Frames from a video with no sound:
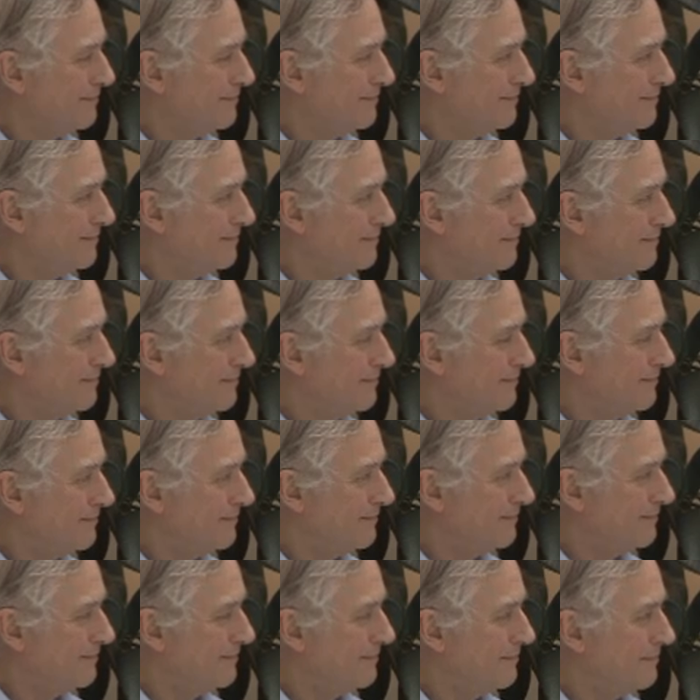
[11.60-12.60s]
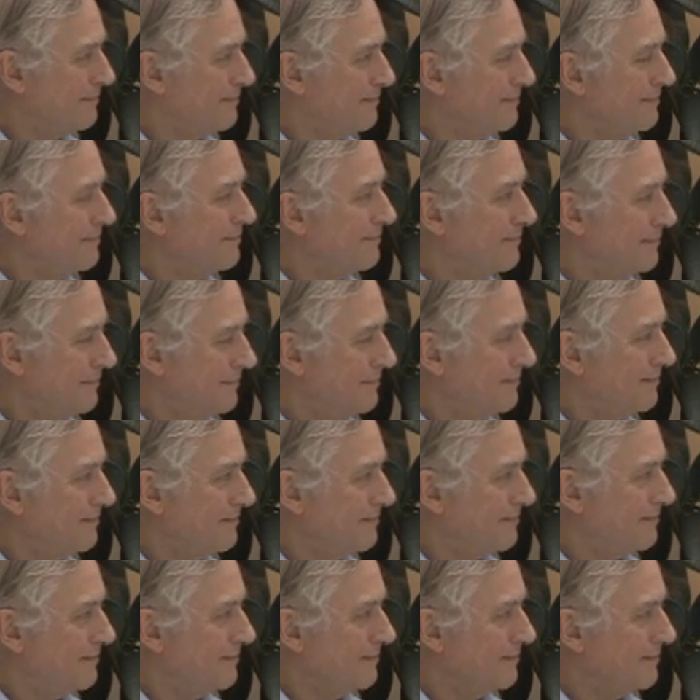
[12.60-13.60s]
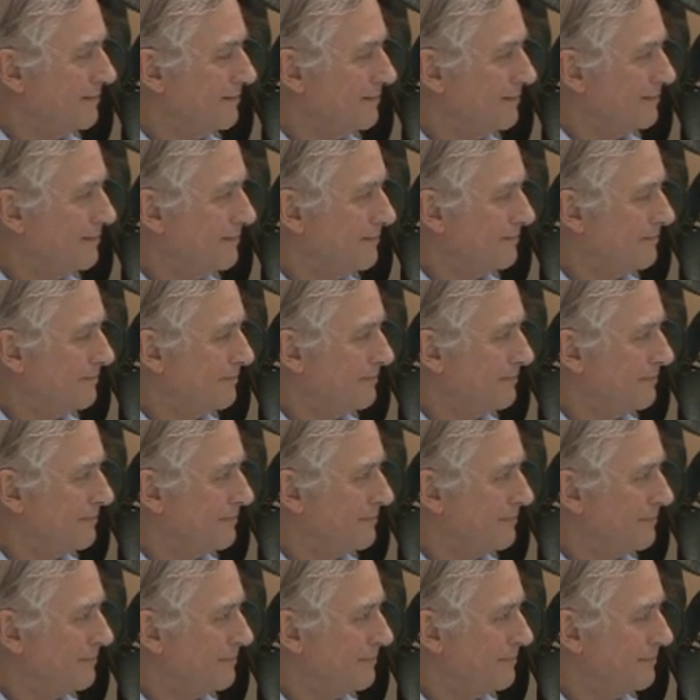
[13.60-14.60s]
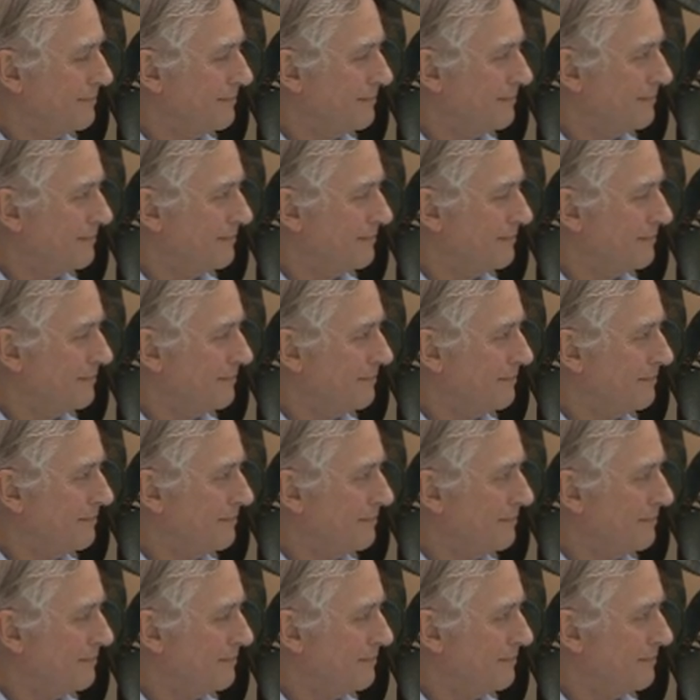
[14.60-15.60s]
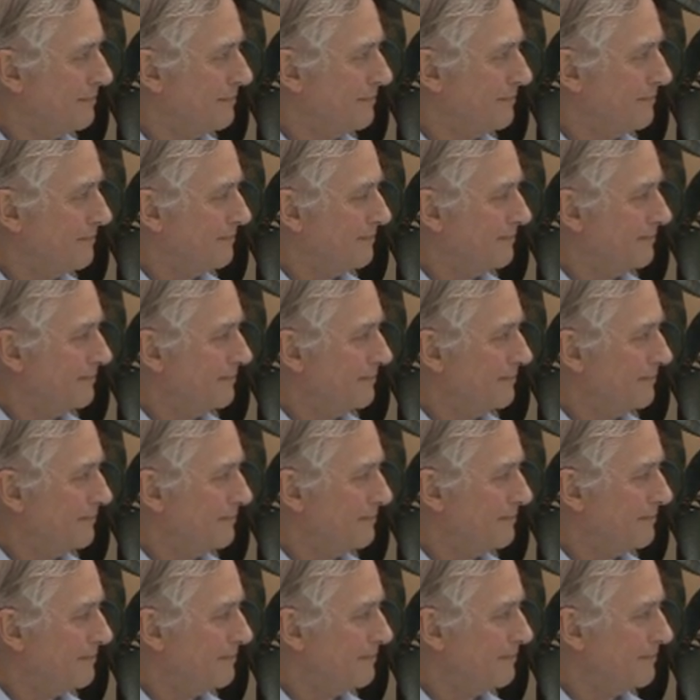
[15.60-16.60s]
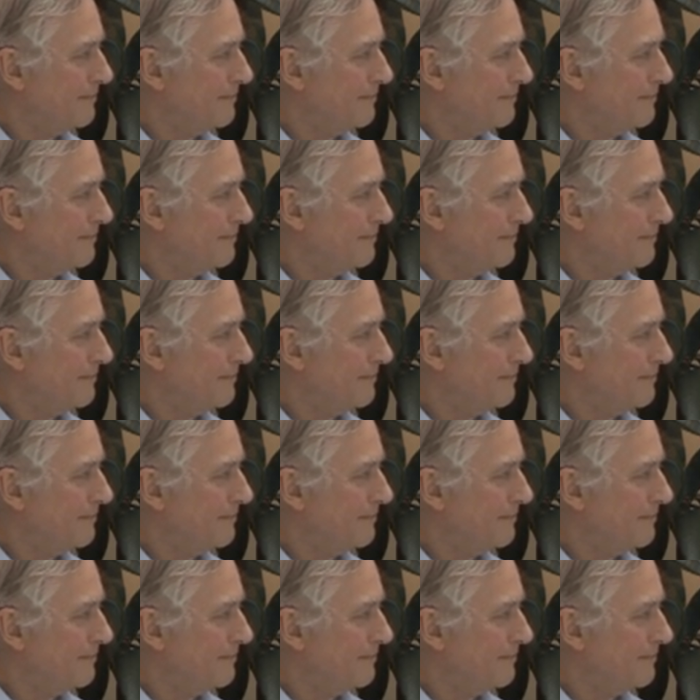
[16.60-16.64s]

The person shown says nothing.